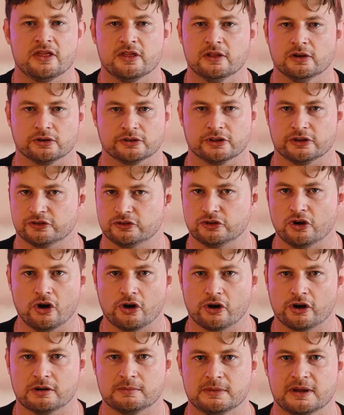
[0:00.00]
look, there's
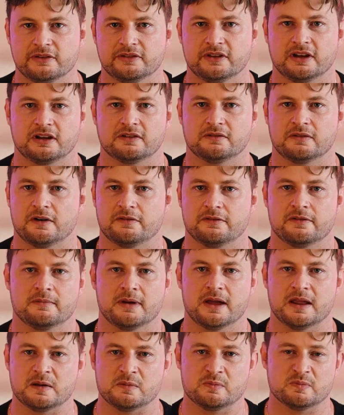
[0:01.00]
not going to be a second
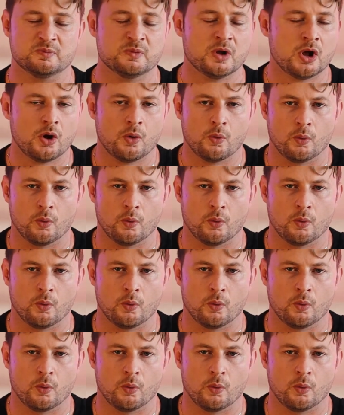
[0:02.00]
referendum.